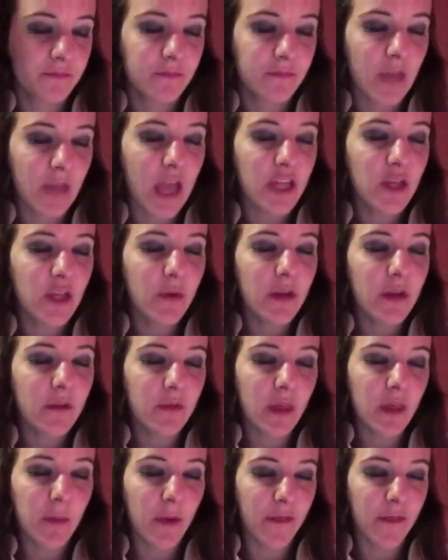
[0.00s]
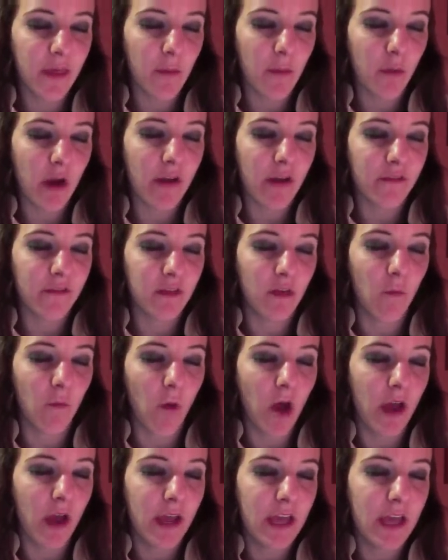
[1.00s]
And you can really put them wherever you
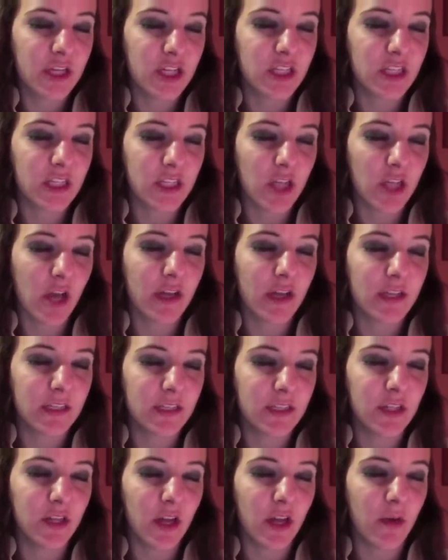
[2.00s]
want, and just as long as, you know.